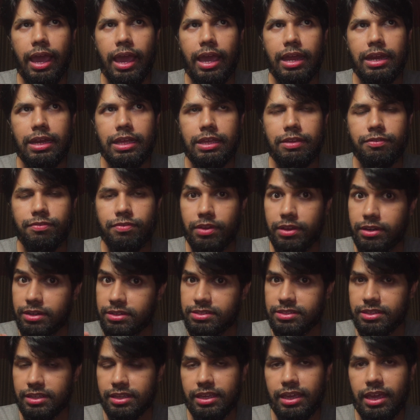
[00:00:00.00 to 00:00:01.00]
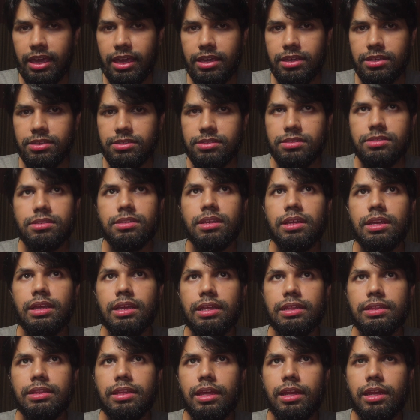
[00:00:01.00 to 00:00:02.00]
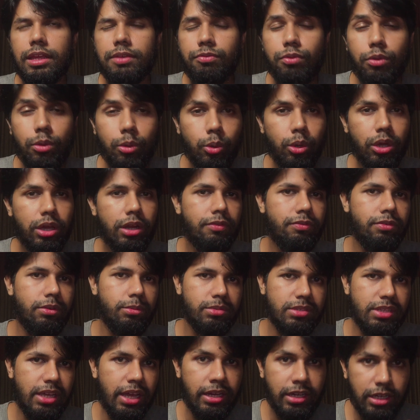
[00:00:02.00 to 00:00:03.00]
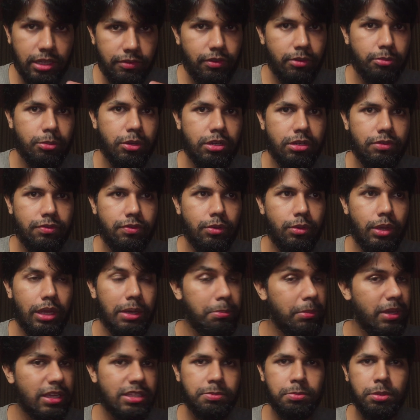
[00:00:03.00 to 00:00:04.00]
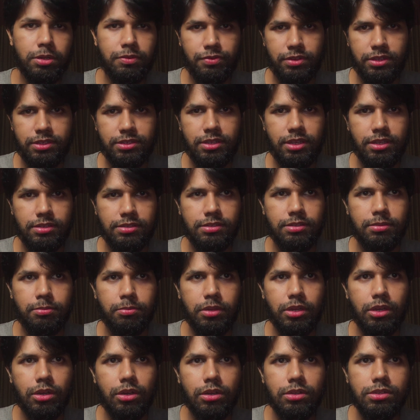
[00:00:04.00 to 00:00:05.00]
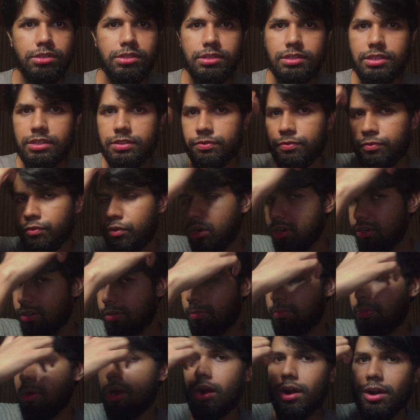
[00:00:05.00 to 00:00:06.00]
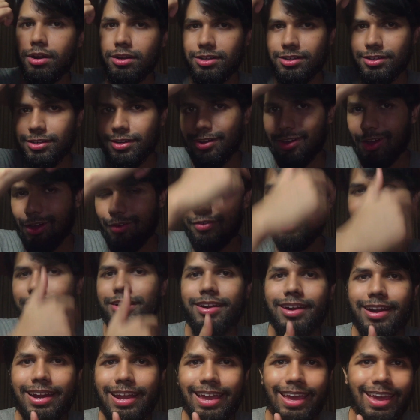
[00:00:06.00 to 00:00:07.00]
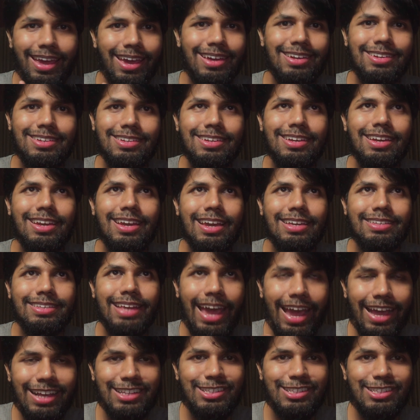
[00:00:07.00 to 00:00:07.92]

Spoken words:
And if it is the case, then if you look at it from a scientific point of view, it makes perfect sense, because this frontal part of our head is